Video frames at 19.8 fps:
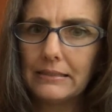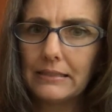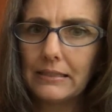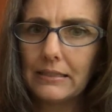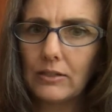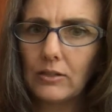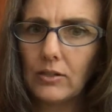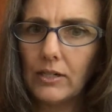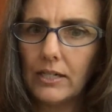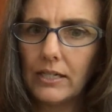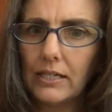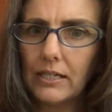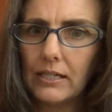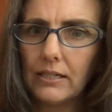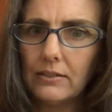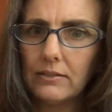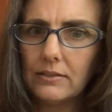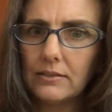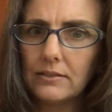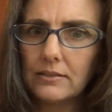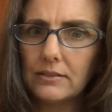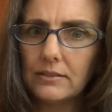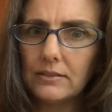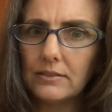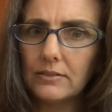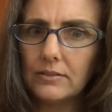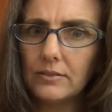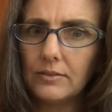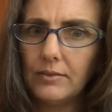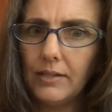The crocodile looks a
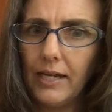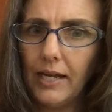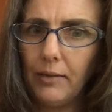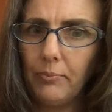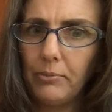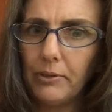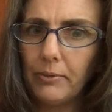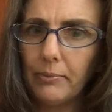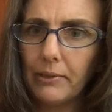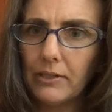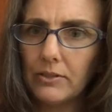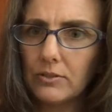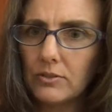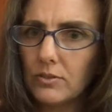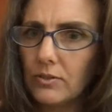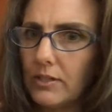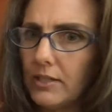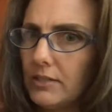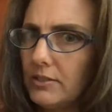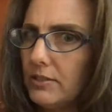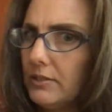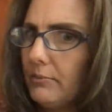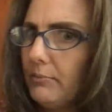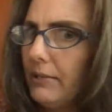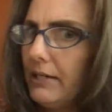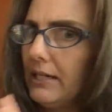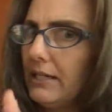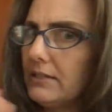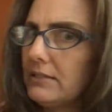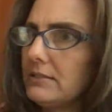little too happy about scratching
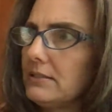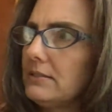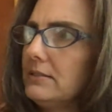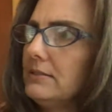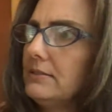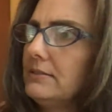backs.